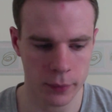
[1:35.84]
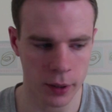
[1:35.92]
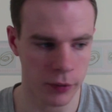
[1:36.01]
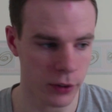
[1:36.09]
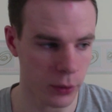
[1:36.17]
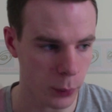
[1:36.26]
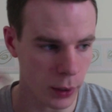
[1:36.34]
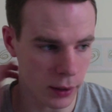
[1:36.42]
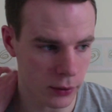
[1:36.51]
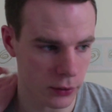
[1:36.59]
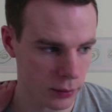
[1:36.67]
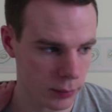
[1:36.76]
few
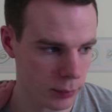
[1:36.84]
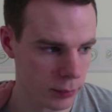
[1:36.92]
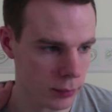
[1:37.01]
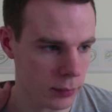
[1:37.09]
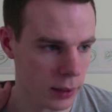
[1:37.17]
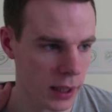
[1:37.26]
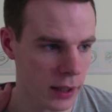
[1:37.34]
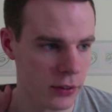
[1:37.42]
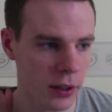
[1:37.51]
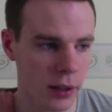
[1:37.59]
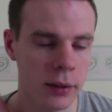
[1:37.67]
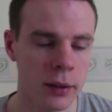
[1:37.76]
weeks
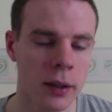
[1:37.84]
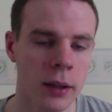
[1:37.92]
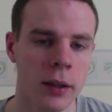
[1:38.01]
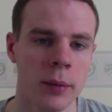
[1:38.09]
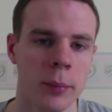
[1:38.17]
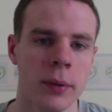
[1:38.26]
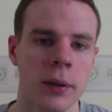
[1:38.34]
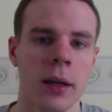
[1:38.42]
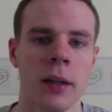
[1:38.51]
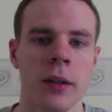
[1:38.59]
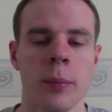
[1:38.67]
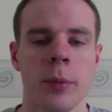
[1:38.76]
later, I
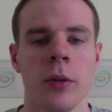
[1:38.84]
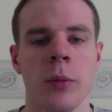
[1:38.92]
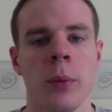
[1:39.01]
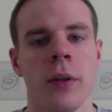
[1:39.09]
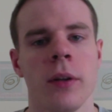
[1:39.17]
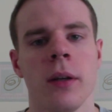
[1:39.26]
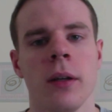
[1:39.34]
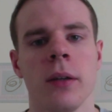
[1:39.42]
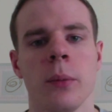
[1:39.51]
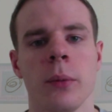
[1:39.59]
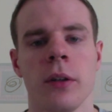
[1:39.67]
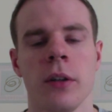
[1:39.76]
had an appointment
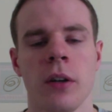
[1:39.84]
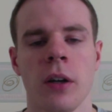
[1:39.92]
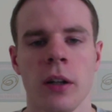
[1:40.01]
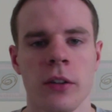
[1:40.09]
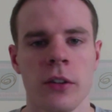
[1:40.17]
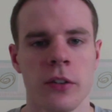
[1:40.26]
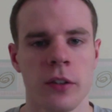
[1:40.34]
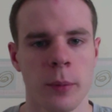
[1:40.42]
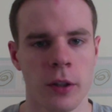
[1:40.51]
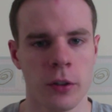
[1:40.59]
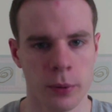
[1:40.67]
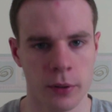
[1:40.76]
with a neurologist at my
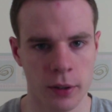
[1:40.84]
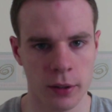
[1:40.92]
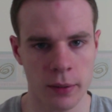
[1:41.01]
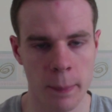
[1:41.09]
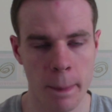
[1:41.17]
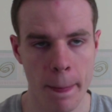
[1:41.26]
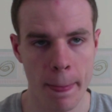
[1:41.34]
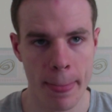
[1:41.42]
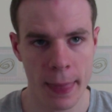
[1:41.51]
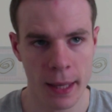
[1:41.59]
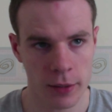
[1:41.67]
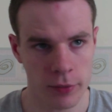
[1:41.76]
hospital
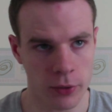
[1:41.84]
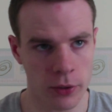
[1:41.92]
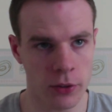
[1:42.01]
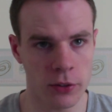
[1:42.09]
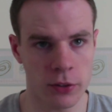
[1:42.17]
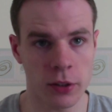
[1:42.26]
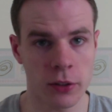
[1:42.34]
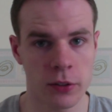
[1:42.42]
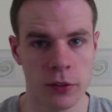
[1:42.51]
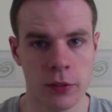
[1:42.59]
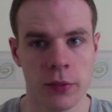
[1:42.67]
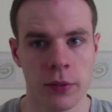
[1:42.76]
for the
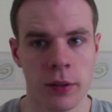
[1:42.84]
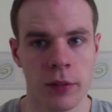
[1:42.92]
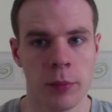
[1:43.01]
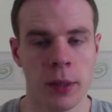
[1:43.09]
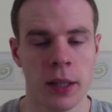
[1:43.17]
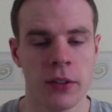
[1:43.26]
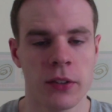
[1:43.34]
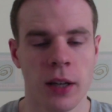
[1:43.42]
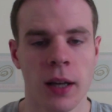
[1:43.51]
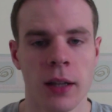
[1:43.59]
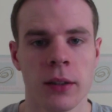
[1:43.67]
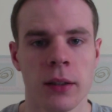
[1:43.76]
results of my
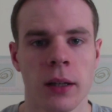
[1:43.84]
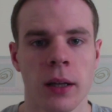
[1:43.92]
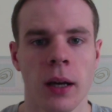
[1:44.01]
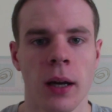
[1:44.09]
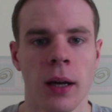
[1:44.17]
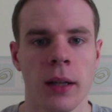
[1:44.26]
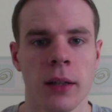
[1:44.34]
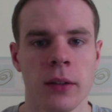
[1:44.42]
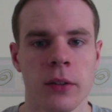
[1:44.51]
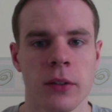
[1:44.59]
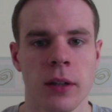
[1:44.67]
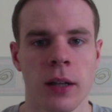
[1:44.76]
scan,
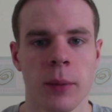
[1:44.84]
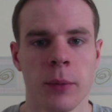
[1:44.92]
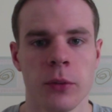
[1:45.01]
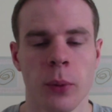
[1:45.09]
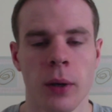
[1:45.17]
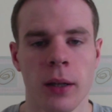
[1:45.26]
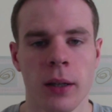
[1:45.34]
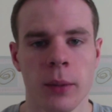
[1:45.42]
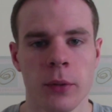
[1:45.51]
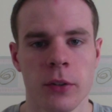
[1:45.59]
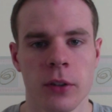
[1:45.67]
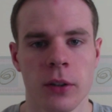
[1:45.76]
and that was when I
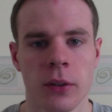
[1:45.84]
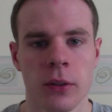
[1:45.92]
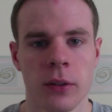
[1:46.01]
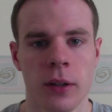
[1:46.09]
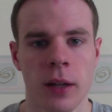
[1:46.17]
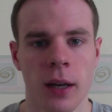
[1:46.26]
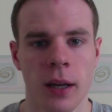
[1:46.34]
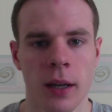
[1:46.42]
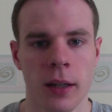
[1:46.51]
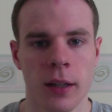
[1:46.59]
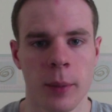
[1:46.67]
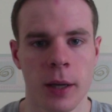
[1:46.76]
was told that I
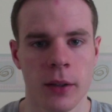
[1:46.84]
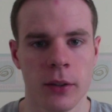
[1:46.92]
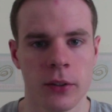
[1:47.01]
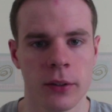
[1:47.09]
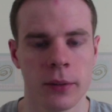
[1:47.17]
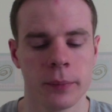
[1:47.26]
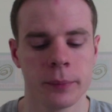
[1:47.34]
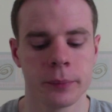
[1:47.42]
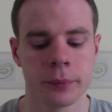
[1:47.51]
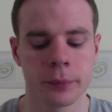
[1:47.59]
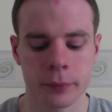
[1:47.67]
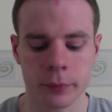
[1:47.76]
had MS.
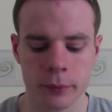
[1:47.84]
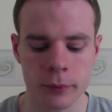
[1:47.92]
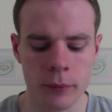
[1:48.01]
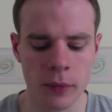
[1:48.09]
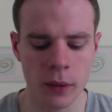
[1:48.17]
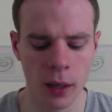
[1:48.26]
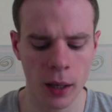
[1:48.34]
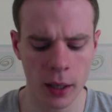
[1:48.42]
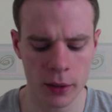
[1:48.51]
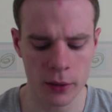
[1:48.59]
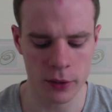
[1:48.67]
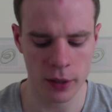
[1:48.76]

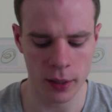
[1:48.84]
And